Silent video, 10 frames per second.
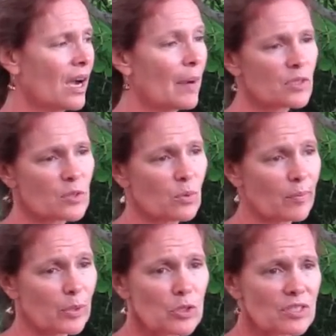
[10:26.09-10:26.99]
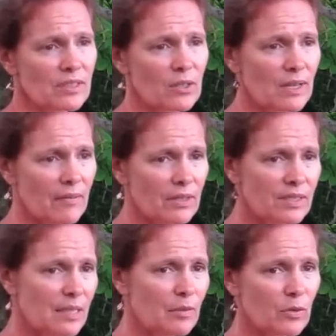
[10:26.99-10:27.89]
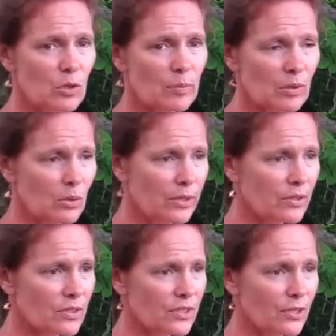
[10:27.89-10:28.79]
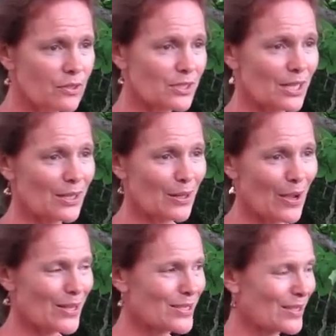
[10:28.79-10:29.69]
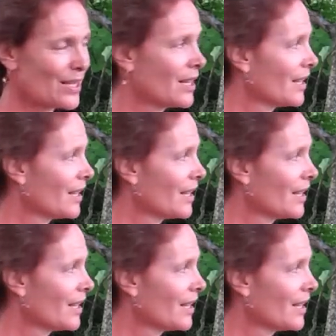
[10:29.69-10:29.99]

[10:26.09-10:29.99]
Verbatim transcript: I'm just one person. I don't have a team of corporate lawyers to go study laws and,